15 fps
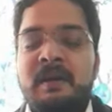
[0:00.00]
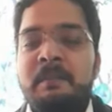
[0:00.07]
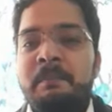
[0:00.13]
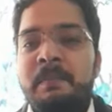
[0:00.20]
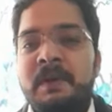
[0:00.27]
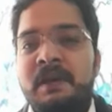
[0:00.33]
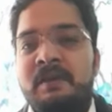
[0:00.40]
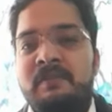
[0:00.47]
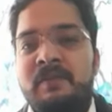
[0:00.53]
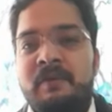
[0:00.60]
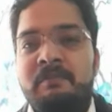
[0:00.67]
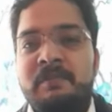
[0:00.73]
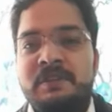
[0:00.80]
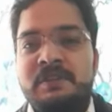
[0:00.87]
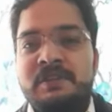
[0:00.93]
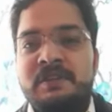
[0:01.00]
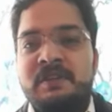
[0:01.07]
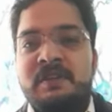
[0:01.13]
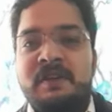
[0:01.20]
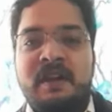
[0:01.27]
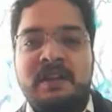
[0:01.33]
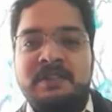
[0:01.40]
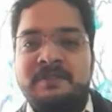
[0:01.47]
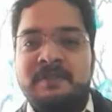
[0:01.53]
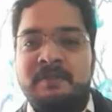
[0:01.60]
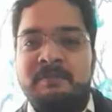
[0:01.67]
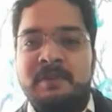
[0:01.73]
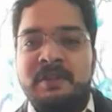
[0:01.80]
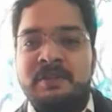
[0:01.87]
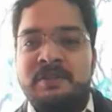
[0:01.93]
be it from digital
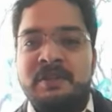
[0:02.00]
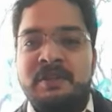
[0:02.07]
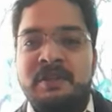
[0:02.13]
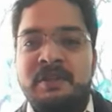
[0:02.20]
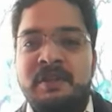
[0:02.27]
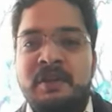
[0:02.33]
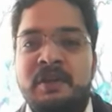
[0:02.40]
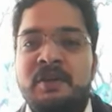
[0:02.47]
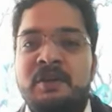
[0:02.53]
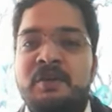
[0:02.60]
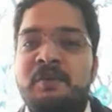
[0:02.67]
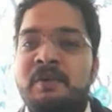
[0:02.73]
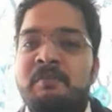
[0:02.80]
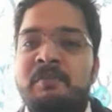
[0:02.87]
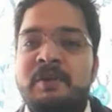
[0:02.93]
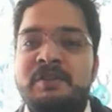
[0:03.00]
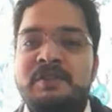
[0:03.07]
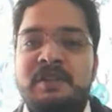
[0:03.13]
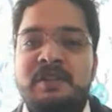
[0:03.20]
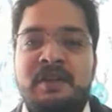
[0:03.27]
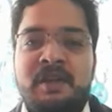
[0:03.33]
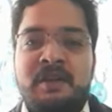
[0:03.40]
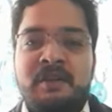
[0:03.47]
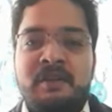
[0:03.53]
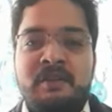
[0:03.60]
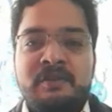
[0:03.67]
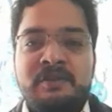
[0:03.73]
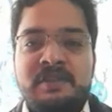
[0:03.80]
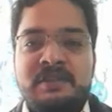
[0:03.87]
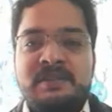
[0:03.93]
transformation to emerging
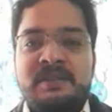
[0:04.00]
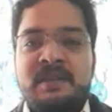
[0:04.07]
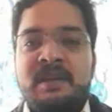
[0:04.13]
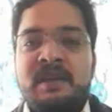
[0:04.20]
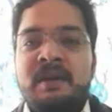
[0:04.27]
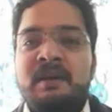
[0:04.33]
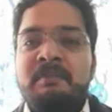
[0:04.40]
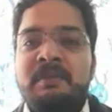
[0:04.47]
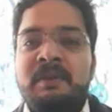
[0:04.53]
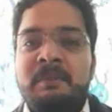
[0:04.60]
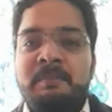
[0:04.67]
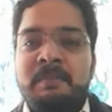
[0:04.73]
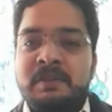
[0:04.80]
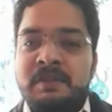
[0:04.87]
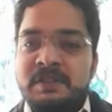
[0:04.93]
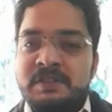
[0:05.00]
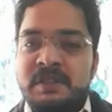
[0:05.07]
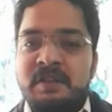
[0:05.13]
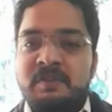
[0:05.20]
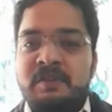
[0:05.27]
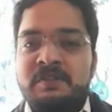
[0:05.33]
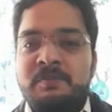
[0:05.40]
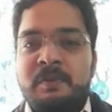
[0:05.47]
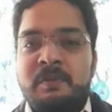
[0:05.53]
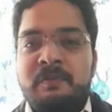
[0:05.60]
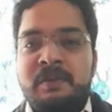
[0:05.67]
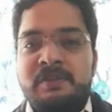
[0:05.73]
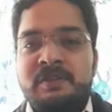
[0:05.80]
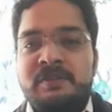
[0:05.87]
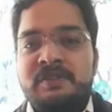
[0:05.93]
technologies. The distinguished
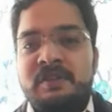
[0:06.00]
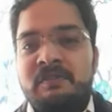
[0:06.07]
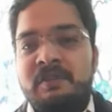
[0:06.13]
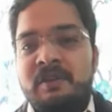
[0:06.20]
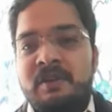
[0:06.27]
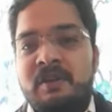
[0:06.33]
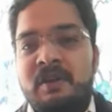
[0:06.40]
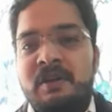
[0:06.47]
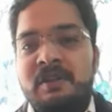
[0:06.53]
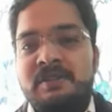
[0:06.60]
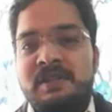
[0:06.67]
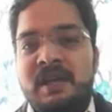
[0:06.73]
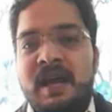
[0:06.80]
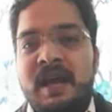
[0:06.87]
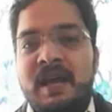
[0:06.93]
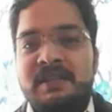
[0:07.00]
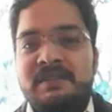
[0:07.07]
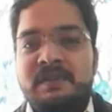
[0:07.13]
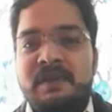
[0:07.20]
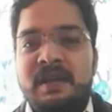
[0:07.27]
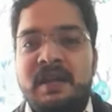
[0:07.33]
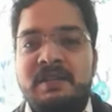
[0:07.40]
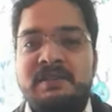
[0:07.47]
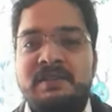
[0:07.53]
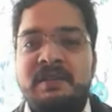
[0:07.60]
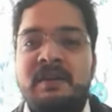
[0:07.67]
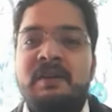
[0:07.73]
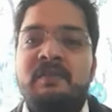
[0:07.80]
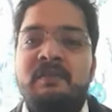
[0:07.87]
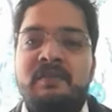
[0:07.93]
professors of the college, as well as
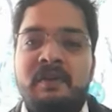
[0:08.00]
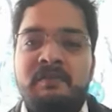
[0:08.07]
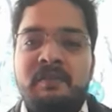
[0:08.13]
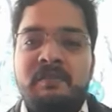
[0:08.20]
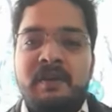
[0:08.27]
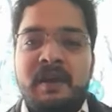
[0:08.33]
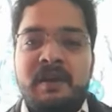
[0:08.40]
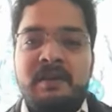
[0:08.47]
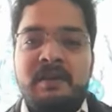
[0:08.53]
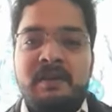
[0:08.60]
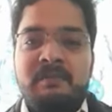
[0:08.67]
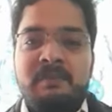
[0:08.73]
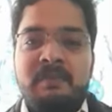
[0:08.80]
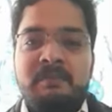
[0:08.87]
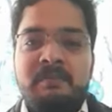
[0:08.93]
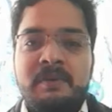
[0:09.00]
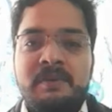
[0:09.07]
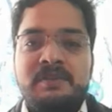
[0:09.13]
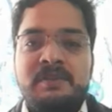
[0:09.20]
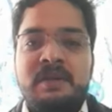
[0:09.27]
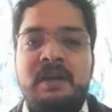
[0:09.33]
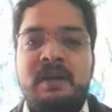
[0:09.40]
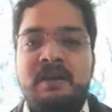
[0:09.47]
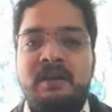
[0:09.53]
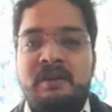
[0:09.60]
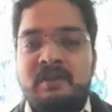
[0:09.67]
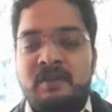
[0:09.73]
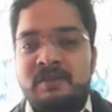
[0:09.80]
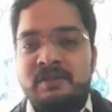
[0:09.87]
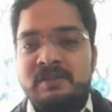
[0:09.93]
from the faculty members
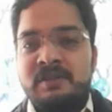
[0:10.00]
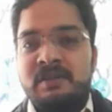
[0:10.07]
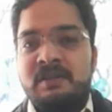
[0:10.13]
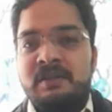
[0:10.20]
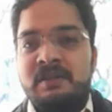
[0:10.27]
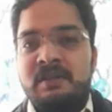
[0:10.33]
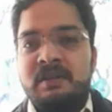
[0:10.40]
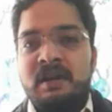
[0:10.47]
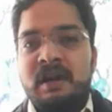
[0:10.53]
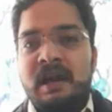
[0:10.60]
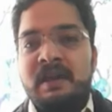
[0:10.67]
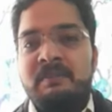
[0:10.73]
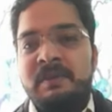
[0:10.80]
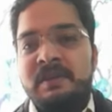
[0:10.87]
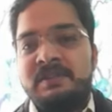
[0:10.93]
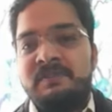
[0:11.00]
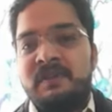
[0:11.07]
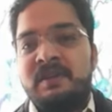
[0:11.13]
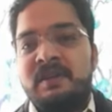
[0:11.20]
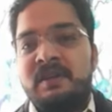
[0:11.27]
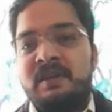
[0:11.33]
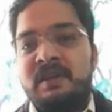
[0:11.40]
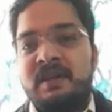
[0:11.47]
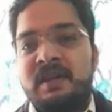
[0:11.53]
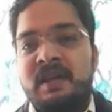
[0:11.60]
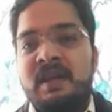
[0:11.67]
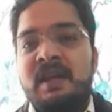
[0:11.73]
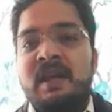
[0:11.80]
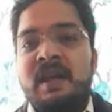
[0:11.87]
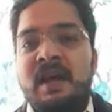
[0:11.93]
across the IBS
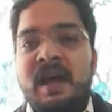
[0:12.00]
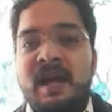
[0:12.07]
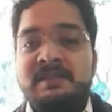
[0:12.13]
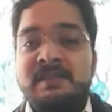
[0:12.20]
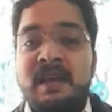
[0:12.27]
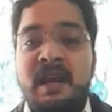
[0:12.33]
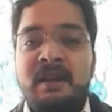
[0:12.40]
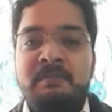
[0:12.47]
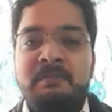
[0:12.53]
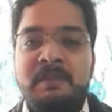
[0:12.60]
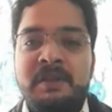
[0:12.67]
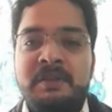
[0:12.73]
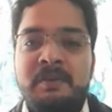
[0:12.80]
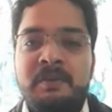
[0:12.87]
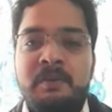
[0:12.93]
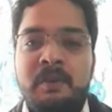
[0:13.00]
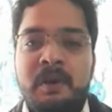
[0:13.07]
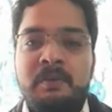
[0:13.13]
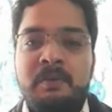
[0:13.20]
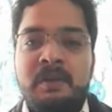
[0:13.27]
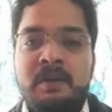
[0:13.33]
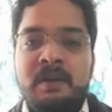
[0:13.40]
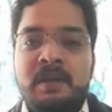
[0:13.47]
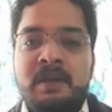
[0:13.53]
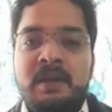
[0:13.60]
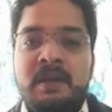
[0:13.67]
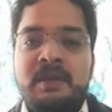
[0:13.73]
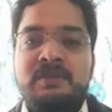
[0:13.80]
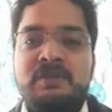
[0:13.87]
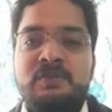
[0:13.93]
fraternity, has helped me throughout
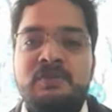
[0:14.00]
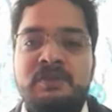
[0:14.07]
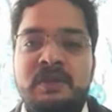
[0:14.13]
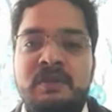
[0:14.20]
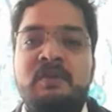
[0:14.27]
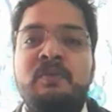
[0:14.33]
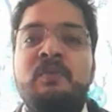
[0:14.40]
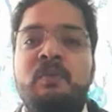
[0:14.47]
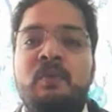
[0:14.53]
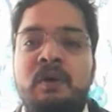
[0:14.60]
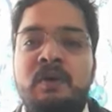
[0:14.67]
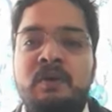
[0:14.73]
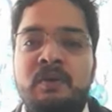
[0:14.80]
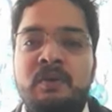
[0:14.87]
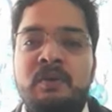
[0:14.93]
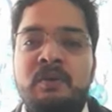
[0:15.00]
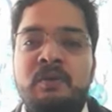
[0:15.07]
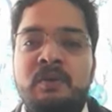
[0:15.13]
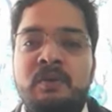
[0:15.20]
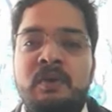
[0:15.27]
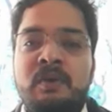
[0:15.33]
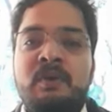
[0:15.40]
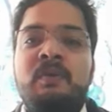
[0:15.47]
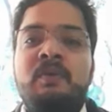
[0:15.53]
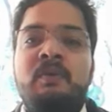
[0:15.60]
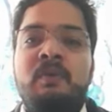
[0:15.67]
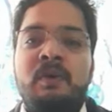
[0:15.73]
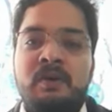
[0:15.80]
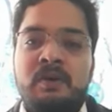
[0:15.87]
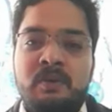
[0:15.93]
in choosing what to
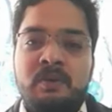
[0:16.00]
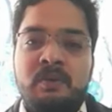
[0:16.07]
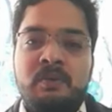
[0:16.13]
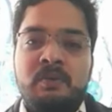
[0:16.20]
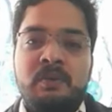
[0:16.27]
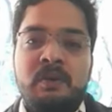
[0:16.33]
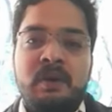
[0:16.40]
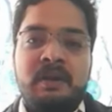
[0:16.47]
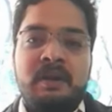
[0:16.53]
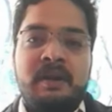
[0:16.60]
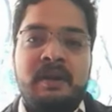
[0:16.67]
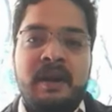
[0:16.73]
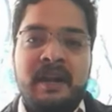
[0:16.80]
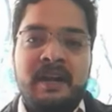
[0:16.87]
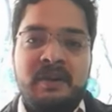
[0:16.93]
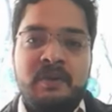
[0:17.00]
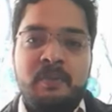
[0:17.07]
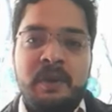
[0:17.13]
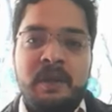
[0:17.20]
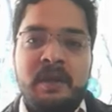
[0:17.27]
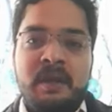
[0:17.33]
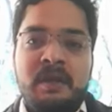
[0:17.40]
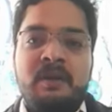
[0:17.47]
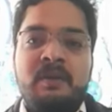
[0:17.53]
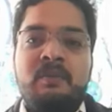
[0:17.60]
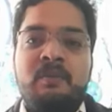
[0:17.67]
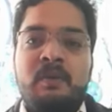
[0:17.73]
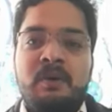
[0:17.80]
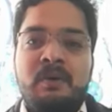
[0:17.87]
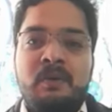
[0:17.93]
do in the right way,
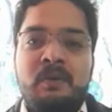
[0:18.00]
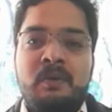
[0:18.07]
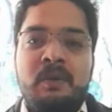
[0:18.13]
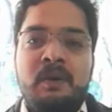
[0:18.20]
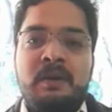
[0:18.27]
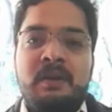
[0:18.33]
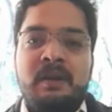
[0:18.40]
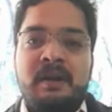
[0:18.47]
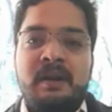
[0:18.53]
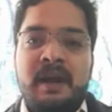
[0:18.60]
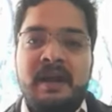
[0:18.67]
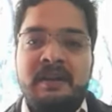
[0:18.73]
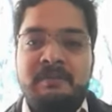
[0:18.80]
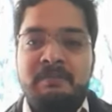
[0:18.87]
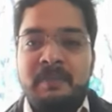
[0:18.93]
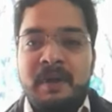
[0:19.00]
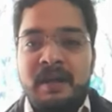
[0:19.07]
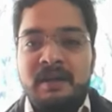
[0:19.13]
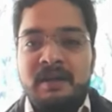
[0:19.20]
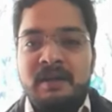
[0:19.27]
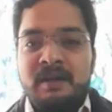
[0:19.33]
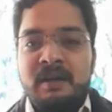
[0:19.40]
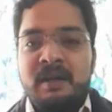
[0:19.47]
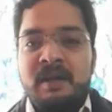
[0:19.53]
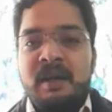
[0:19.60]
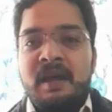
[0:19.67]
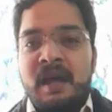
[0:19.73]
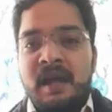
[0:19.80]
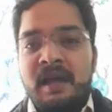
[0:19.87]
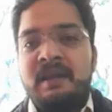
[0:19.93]
what to do in the right manner,
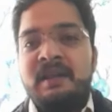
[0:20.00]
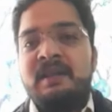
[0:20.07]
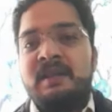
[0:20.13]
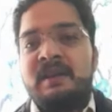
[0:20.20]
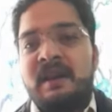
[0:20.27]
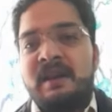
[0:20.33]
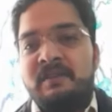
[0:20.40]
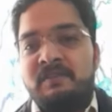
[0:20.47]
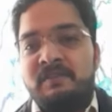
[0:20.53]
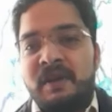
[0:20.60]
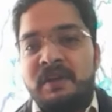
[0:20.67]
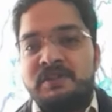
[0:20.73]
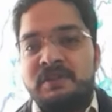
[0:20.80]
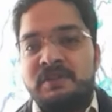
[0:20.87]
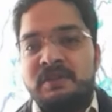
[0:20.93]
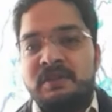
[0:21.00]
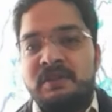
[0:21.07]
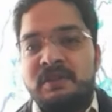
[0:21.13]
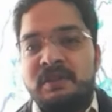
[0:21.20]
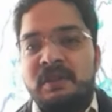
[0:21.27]
and in the right fashion.